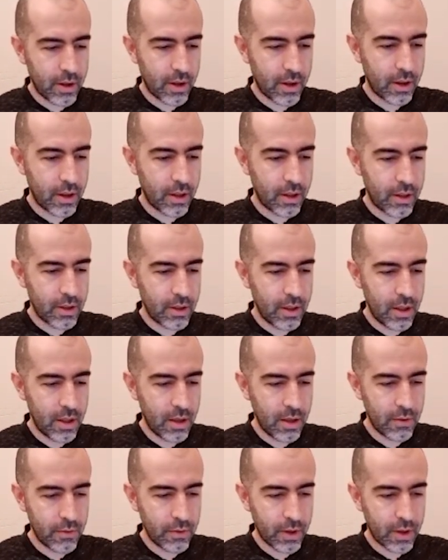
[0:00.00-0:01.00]
And in
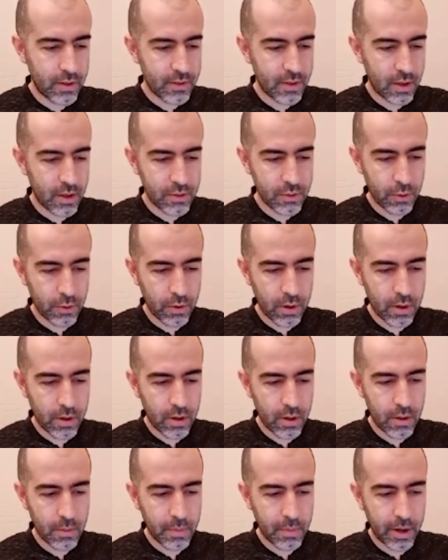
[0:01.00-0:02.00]
here we can say
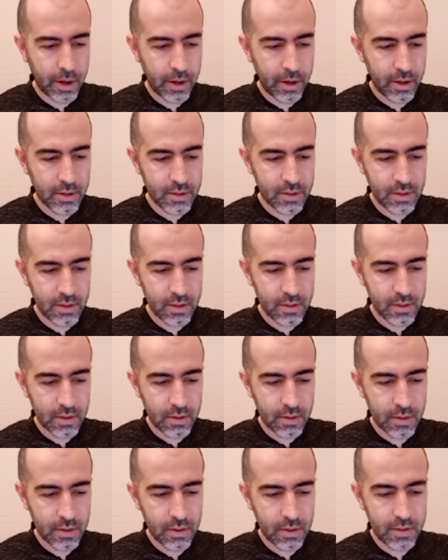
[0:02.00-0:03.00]
Solana, Binance, these
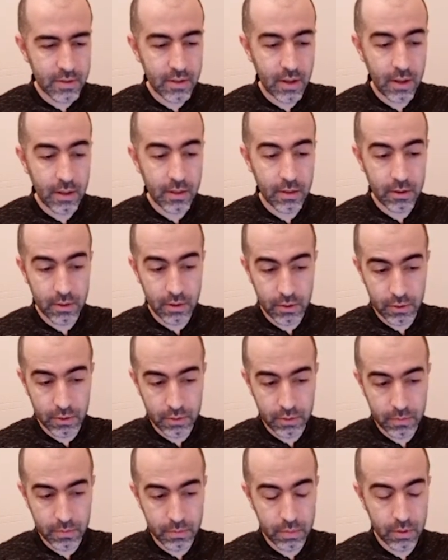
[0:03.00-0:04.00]
are
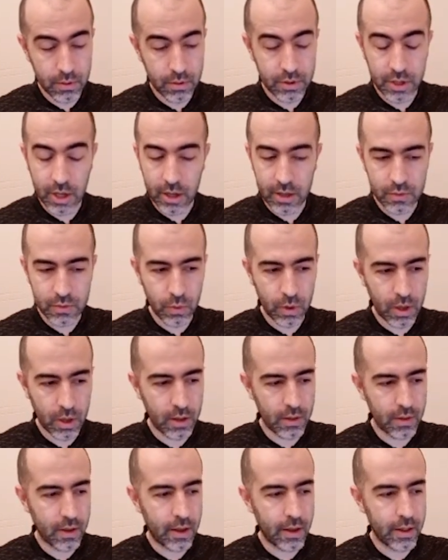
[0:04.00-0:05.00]
standalone blockchains, we
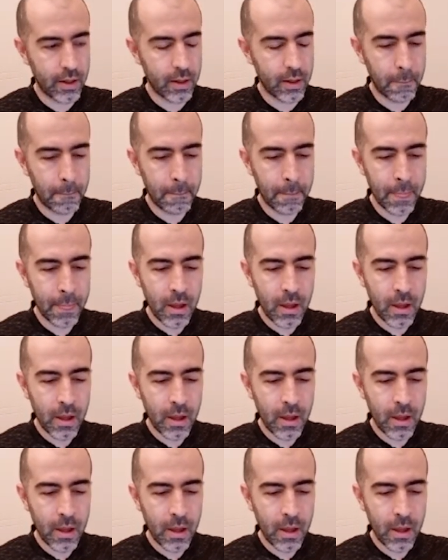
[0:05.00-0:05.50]
can tell.